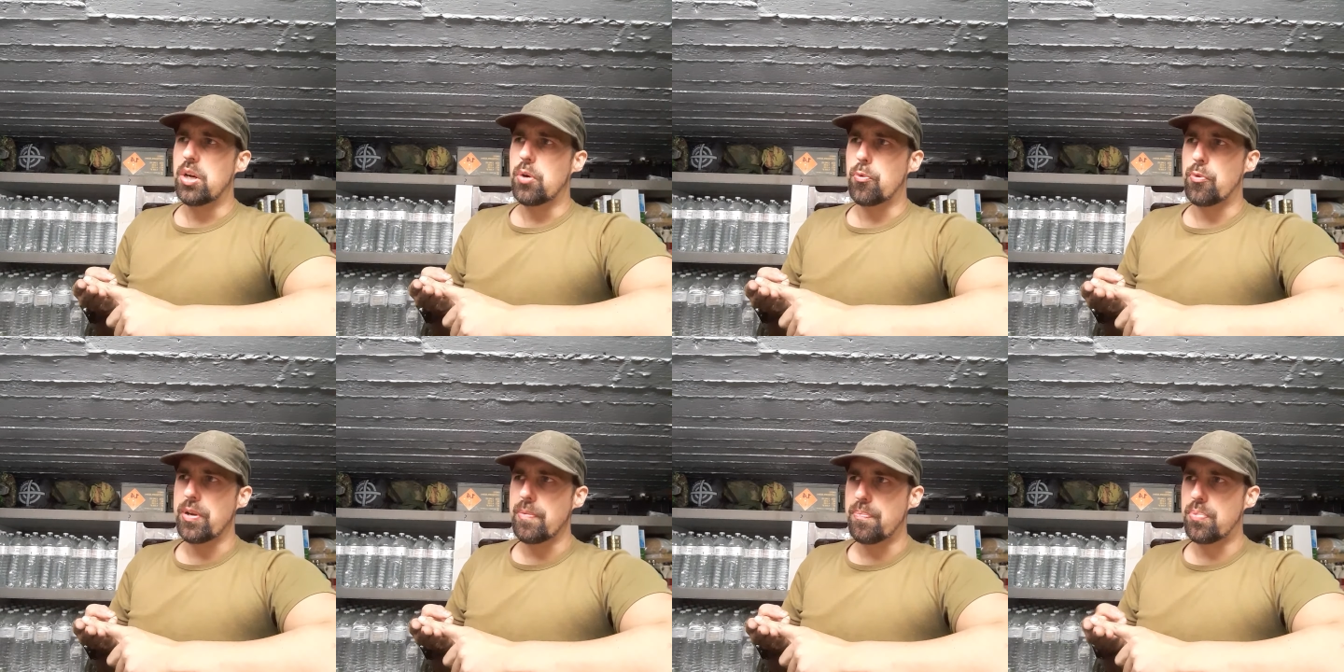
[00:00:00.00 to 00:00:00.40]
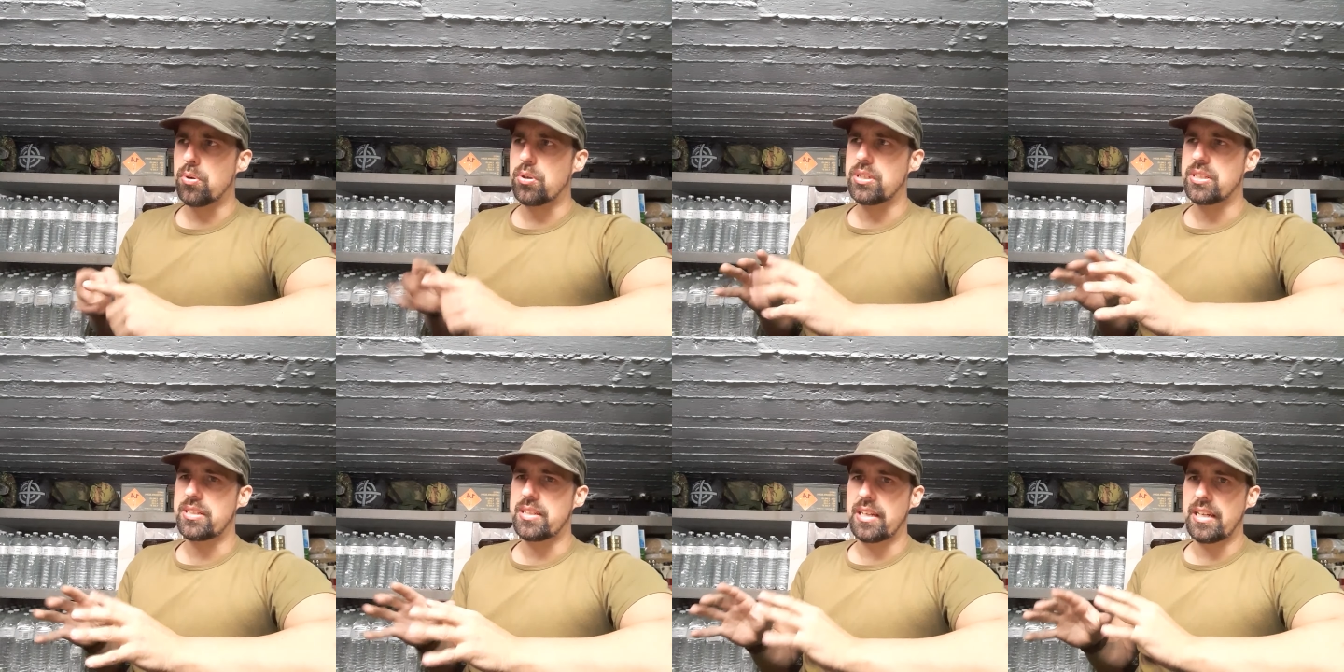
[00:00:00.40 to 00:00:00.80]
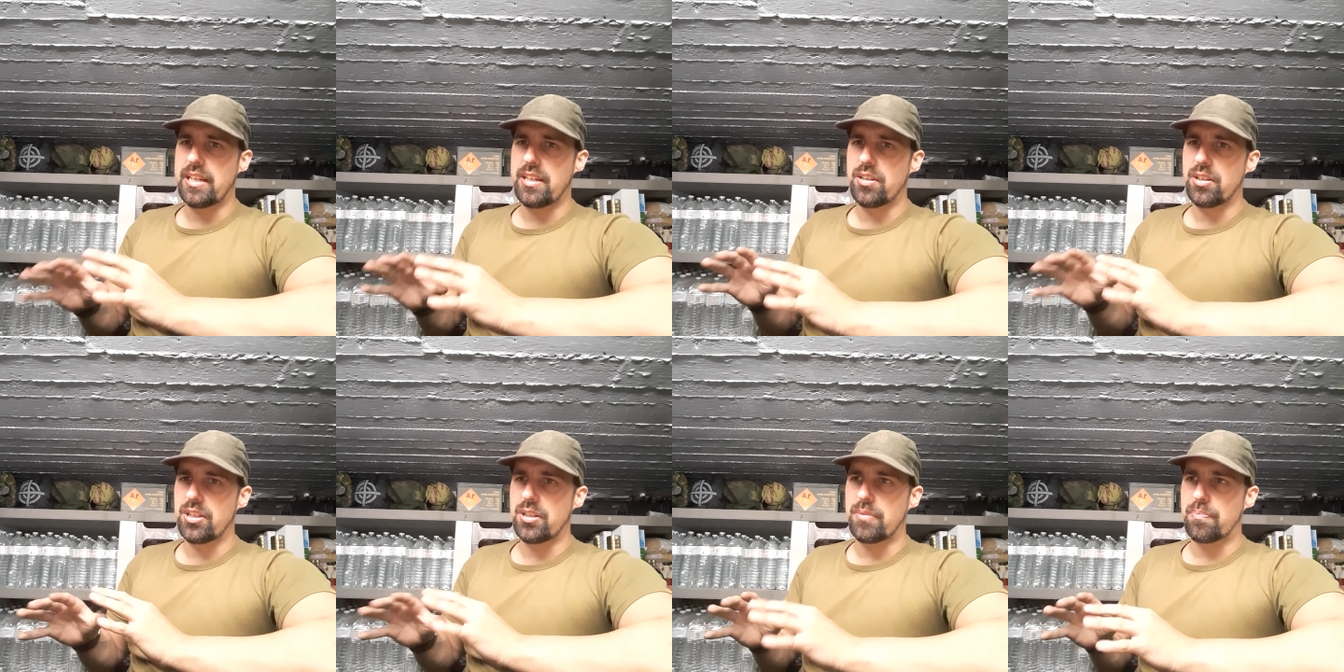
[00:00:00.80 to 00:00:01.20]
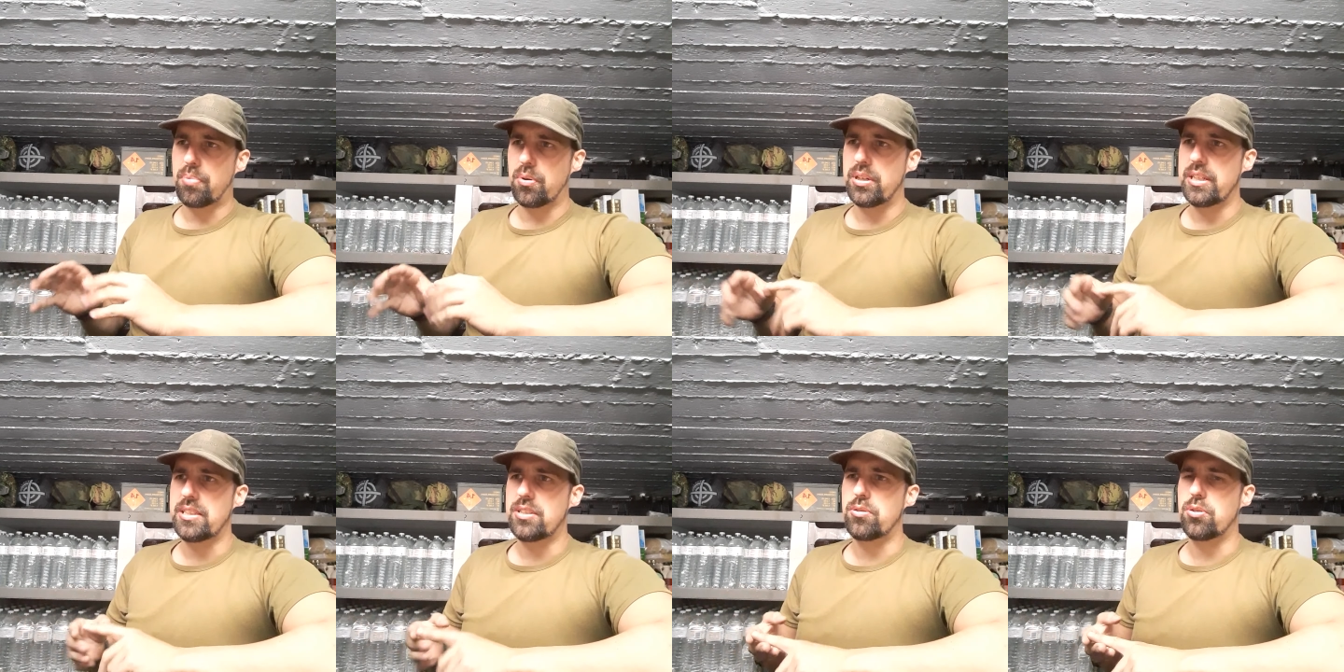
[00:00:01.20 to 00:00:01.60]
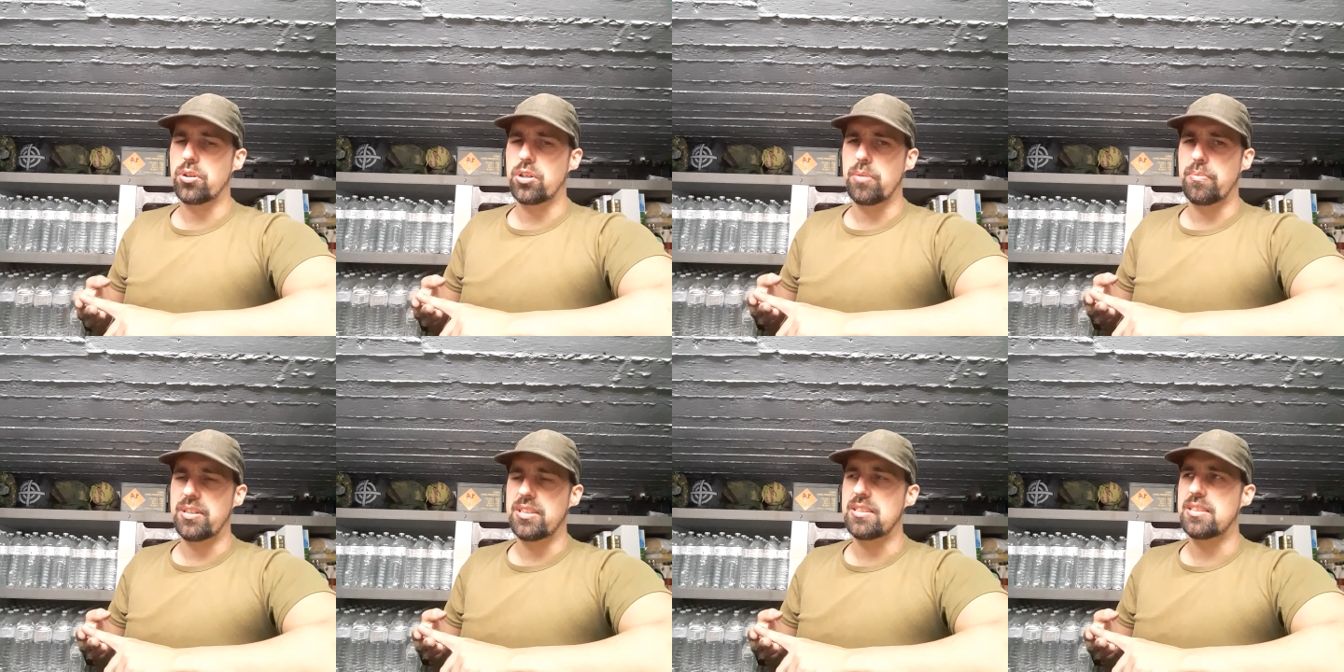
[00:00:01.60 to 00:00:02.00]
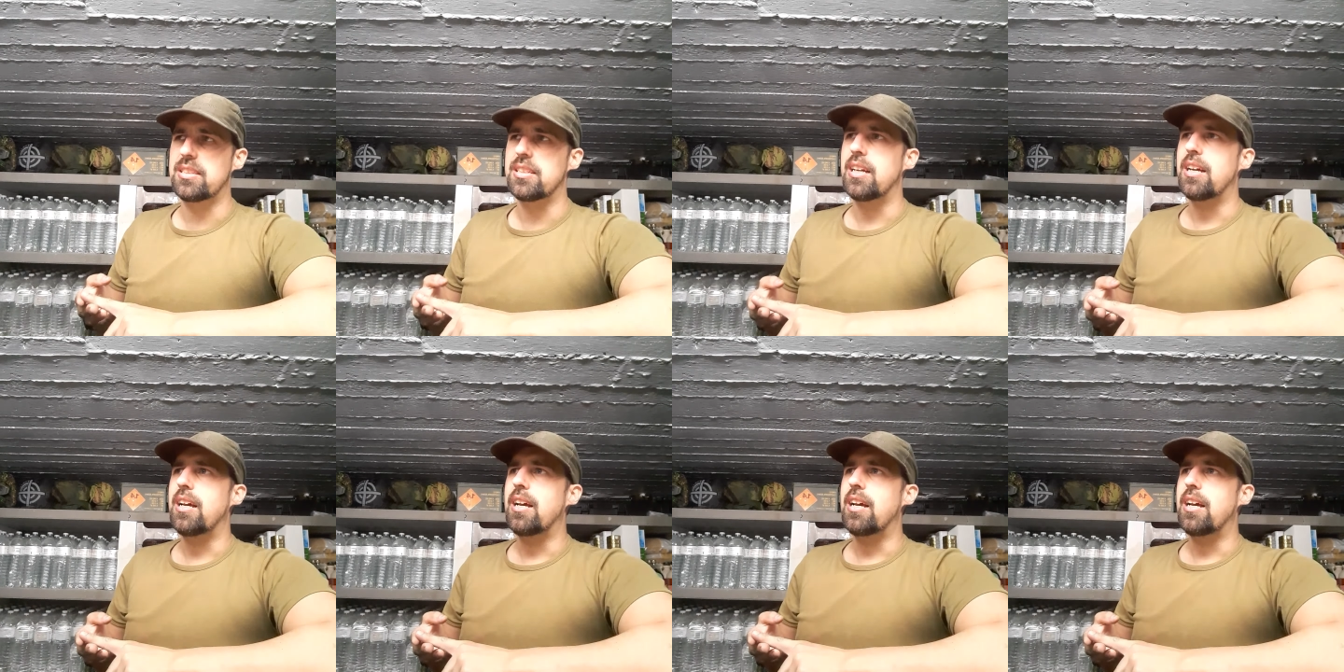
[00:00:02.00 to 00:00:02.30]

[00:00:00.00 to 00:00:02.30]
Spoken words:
reports in the police documents,